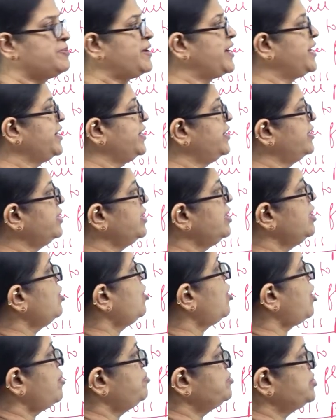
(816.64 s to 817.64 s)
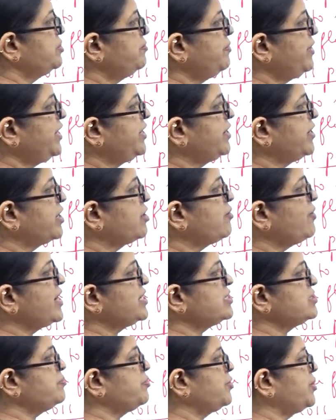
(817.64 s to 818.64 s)
barrier. Option B, it
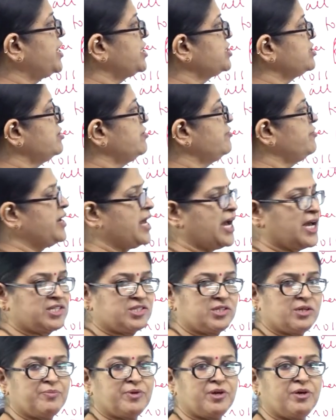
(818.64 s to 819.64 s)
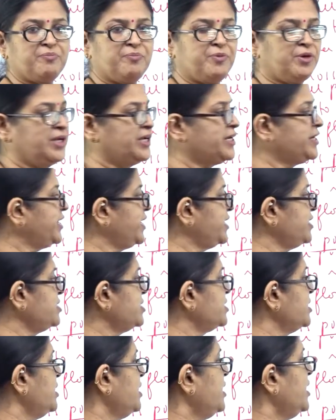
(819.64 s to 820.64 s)
requires the production of large number of pollen
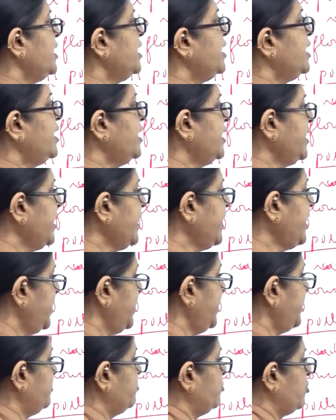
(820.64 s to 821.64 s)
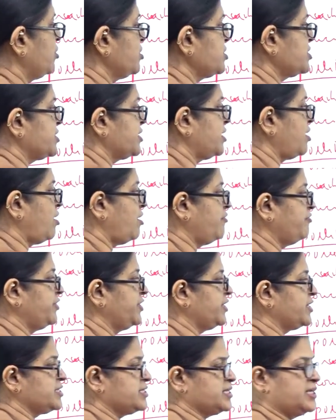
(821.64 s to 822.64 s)
grains. Uh, it most
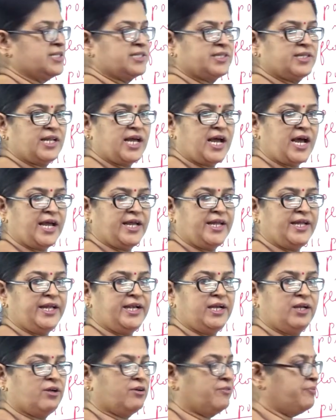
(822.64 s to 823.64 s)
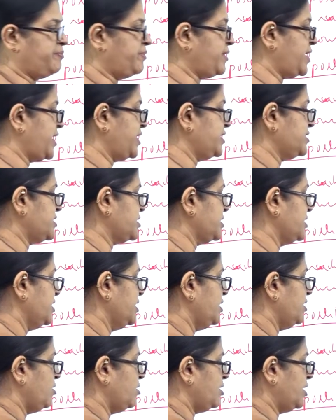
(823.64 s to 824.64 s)
often results in high yield of plants.
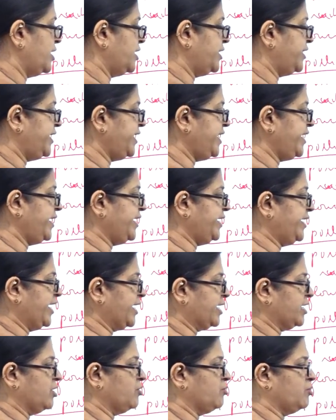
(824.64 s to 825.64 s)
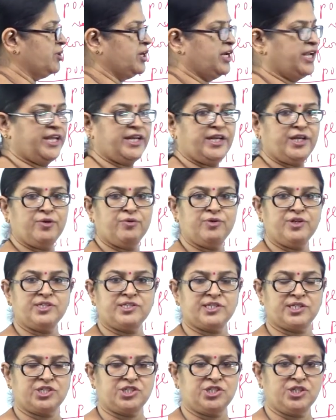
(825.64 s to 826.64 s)
Uh, D, it occurs only in
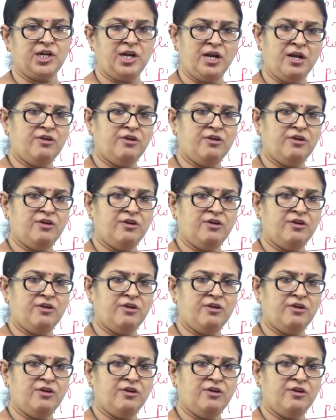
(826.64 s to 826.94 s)
unisexual